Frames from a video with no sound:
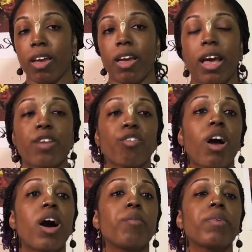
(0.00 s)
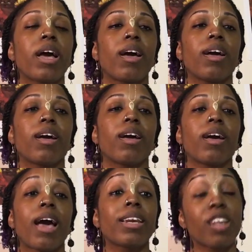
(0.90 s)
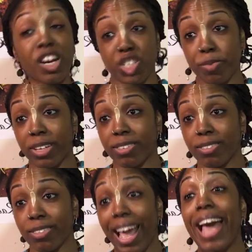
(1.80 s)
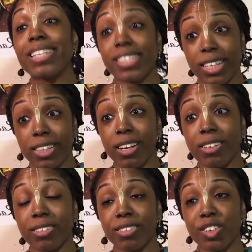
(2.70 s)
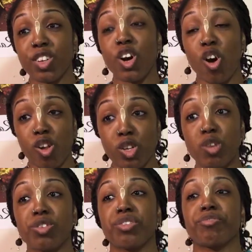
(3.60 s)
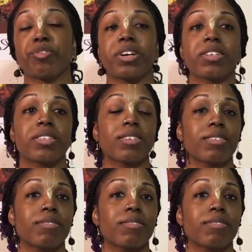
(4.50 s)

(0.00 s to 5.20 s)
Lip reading: And Ram and Lakshman and Sita all go to the forest.